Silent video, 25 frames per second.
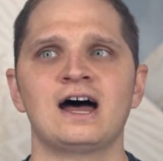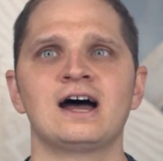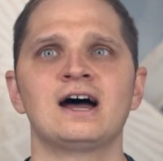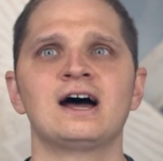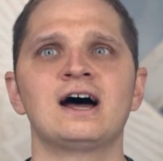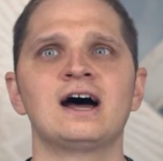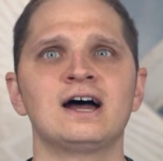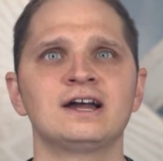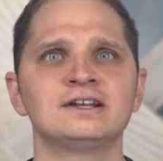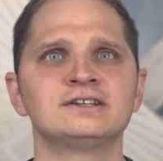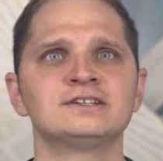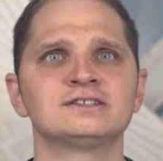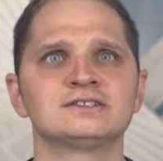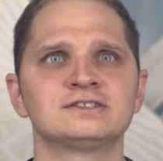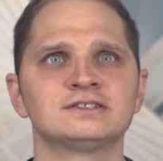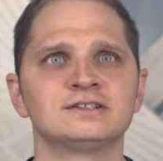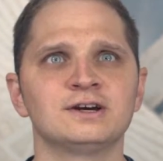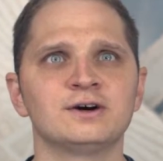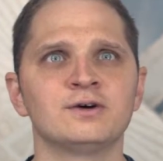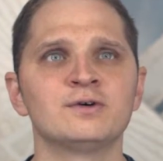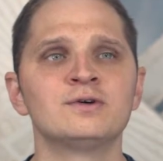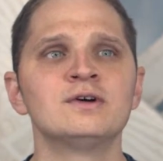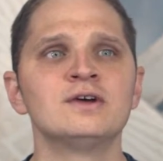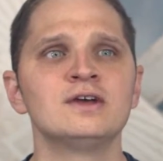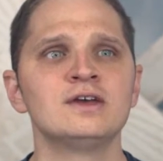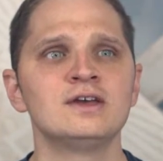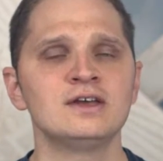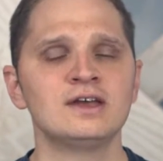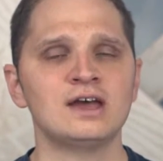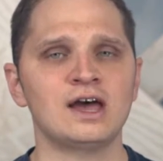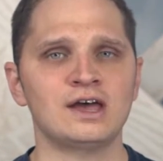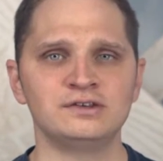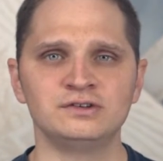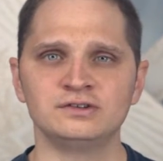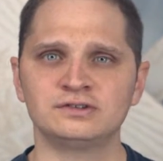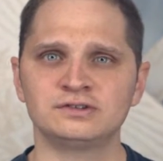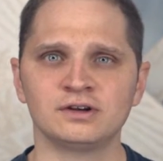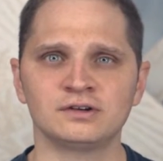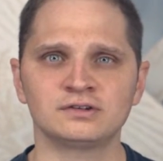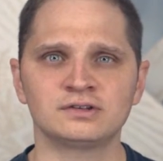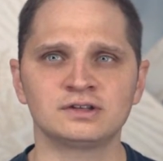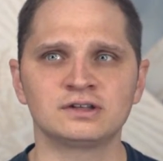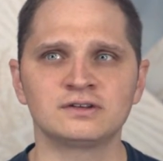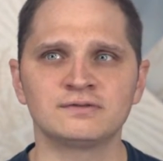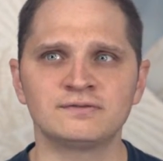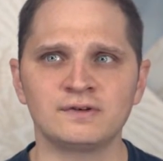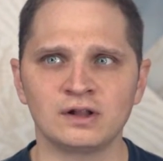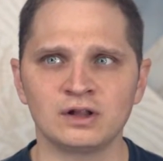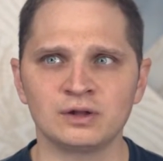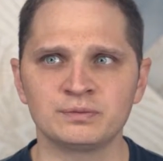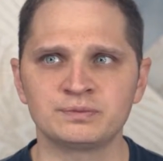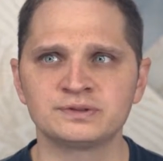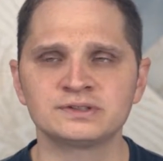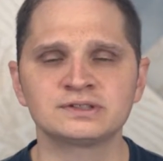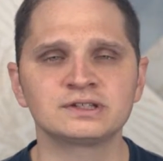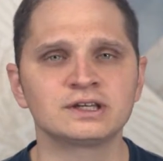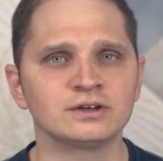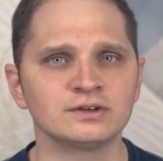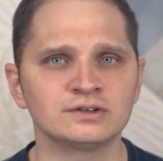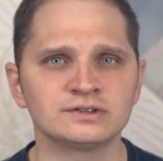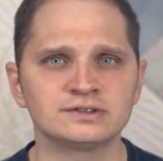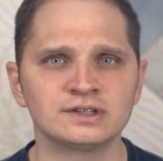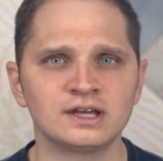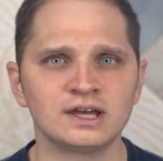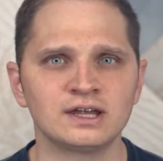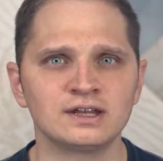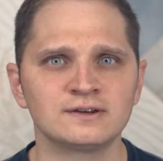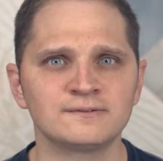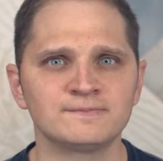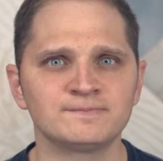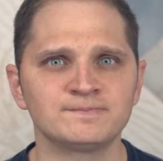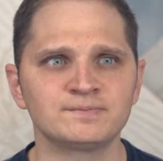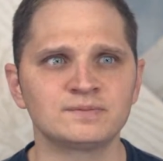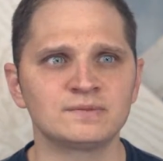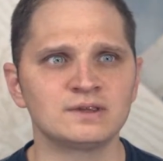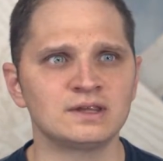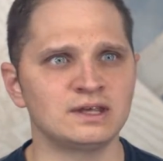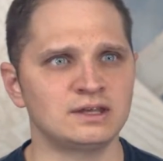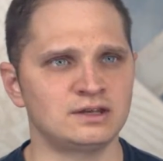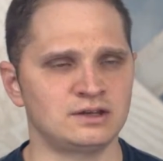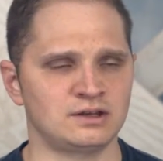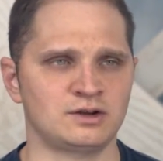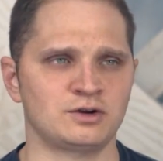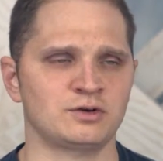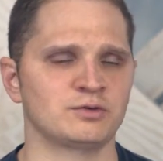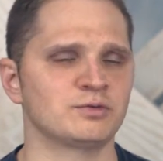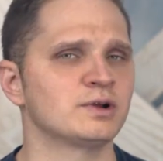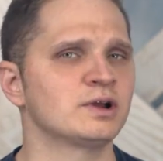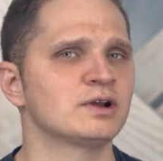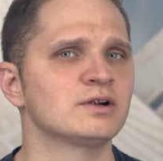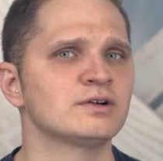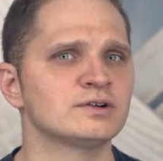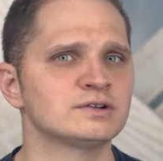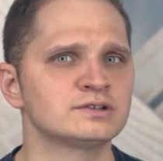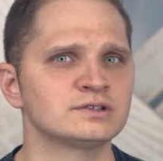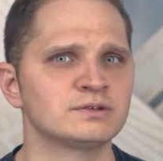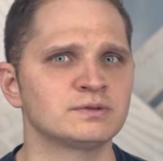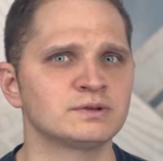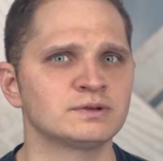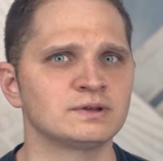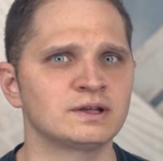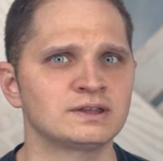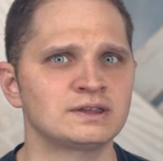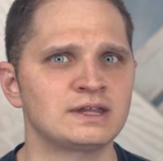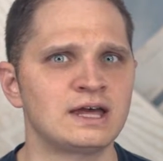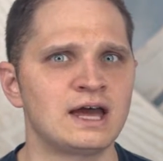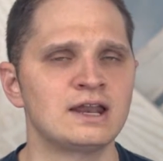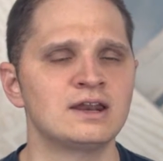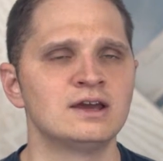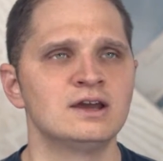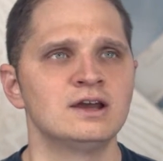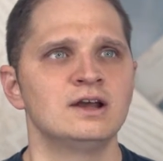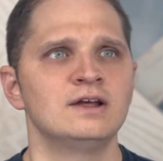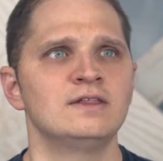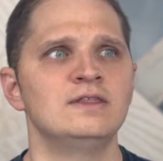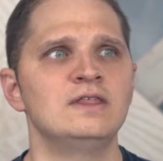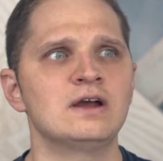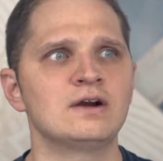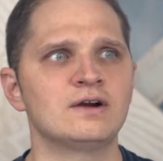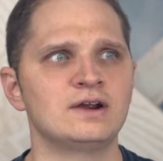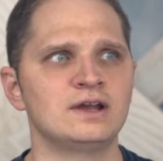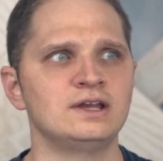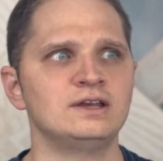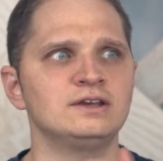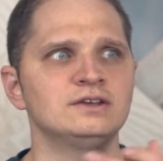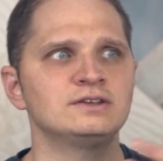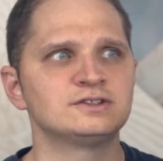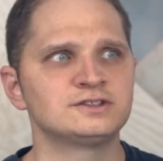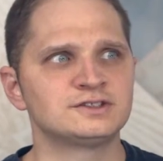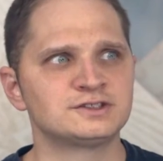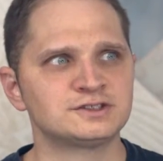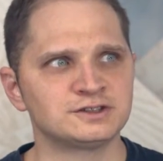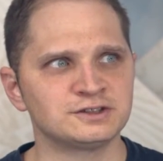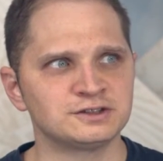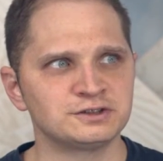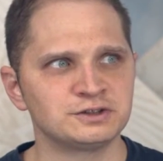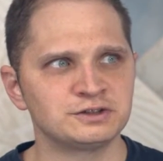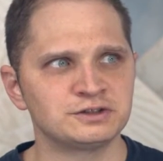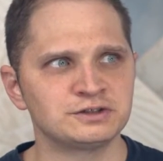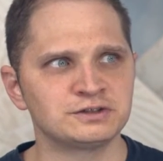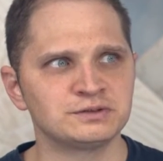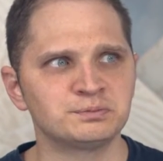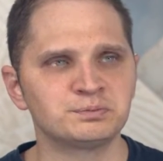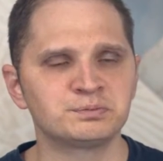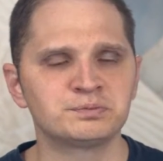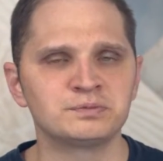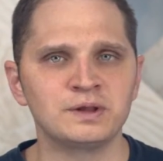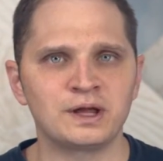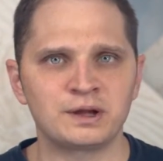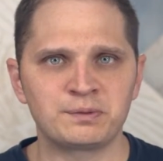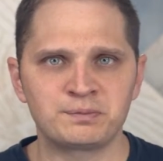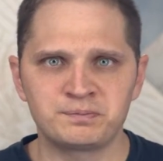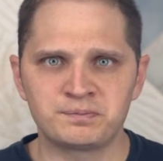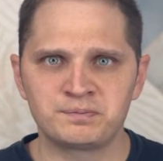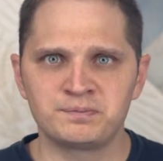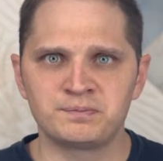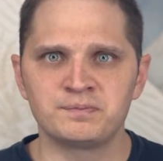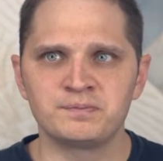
I just know as you start to develop skill set in a career or something like that, there is like